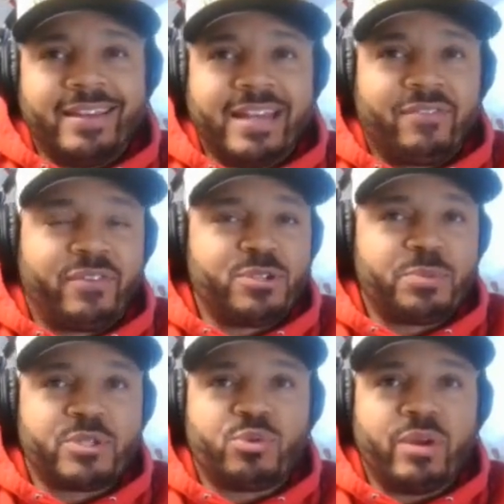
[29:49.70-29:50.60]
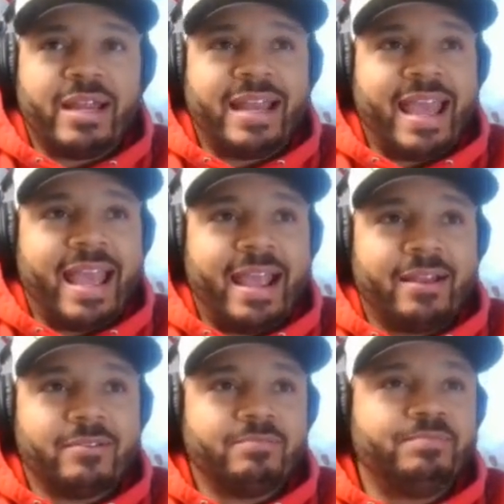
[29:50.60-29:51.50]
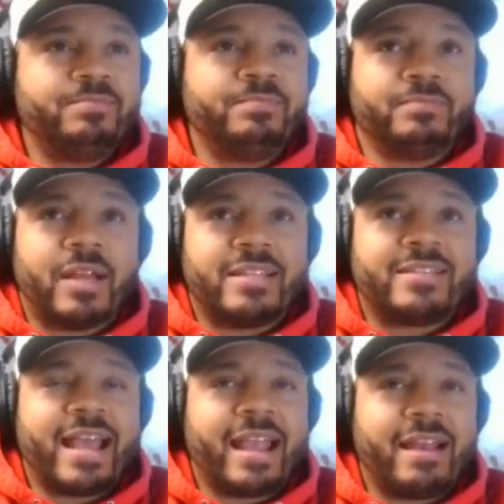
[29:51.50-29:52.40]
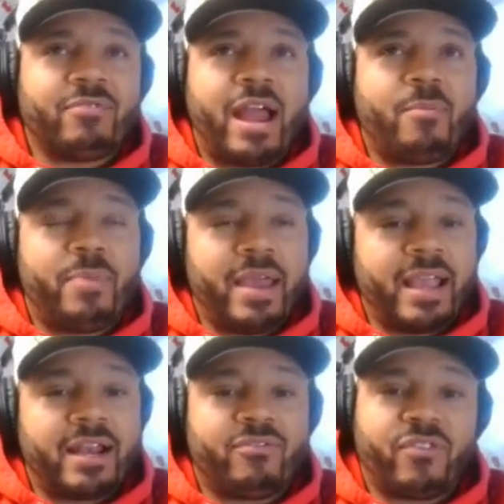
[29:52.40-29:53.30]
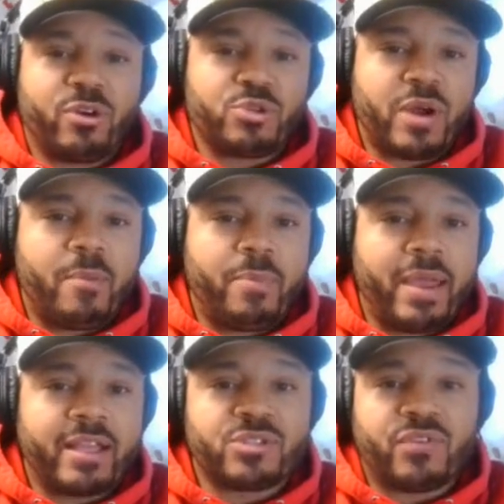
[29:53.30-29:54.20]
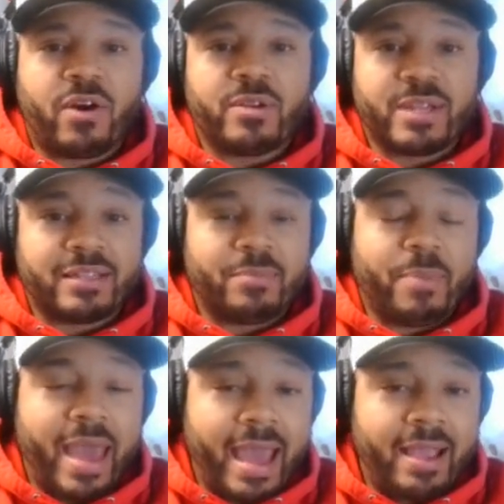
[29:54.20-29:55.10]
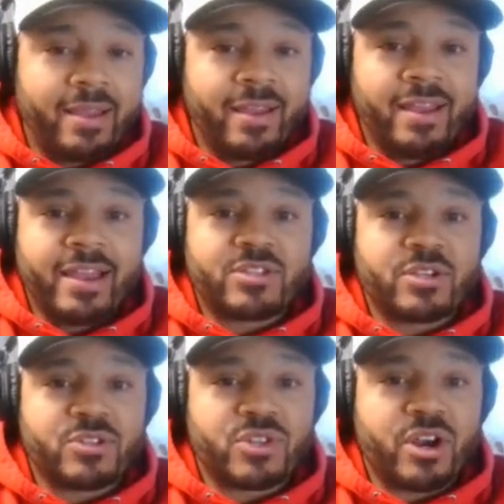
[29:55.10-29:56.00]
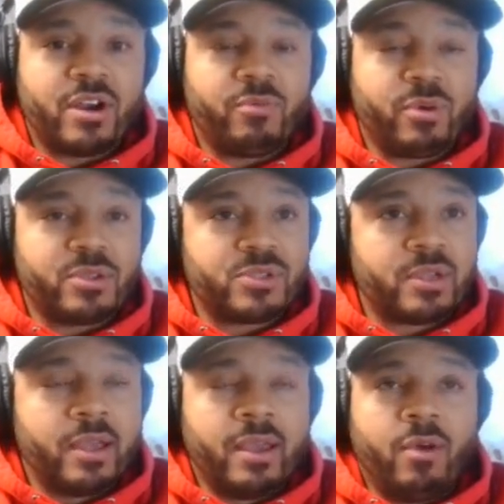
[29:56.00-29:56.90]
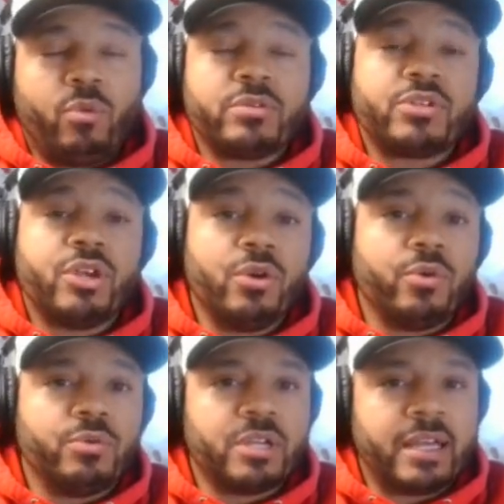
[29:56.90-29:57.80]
the difference between a a second round pick and a first round pick as far as like the pay is concerned was huge.